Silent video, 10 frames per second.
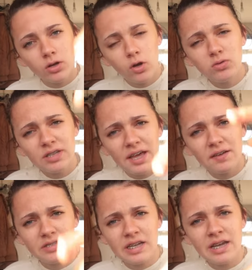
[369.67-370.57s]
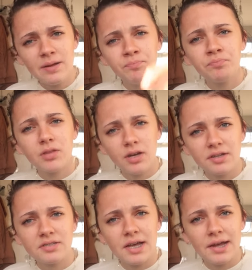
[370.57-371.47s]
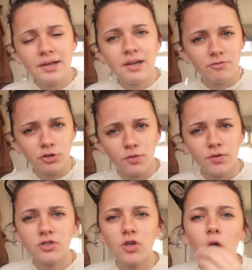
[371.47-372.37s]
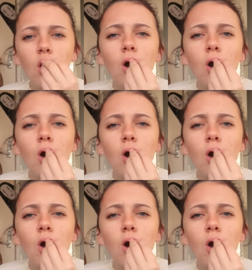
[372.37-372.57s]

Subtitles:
Cold KFC the next day, leftovers.